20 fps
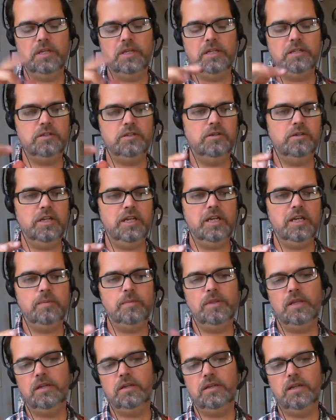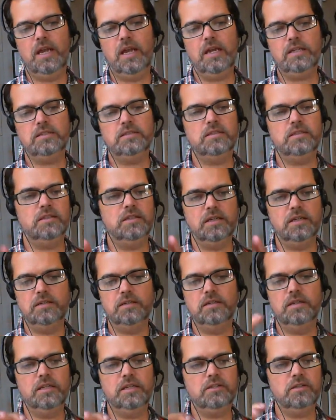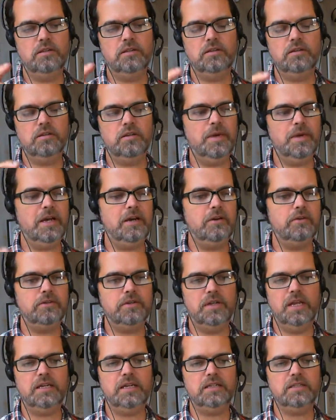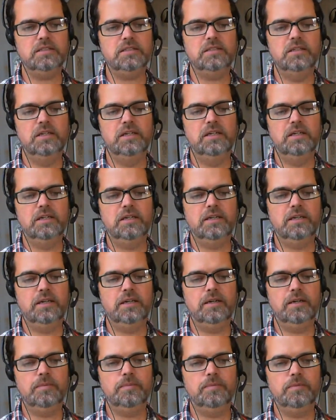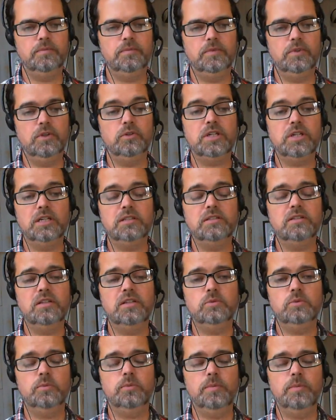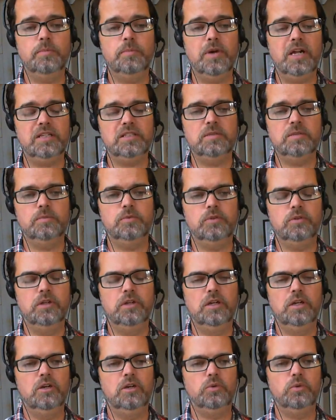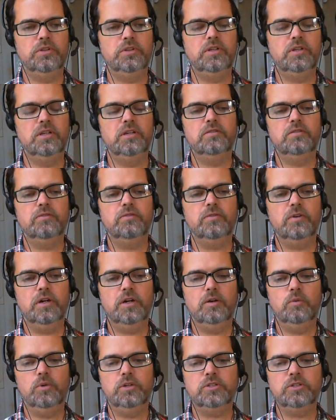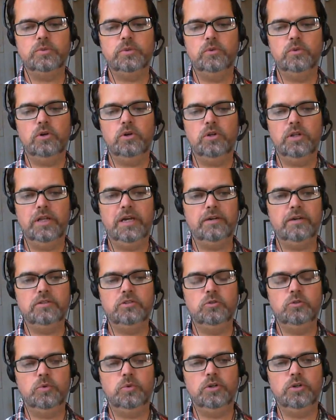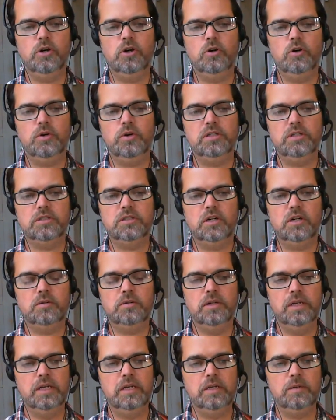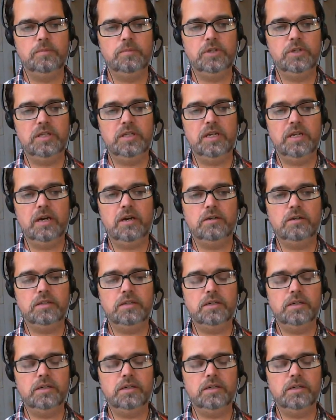enter your name and then next, and then enter the amount next. Those kinds of things will be possible with Give once we roll out 2.0 and start building out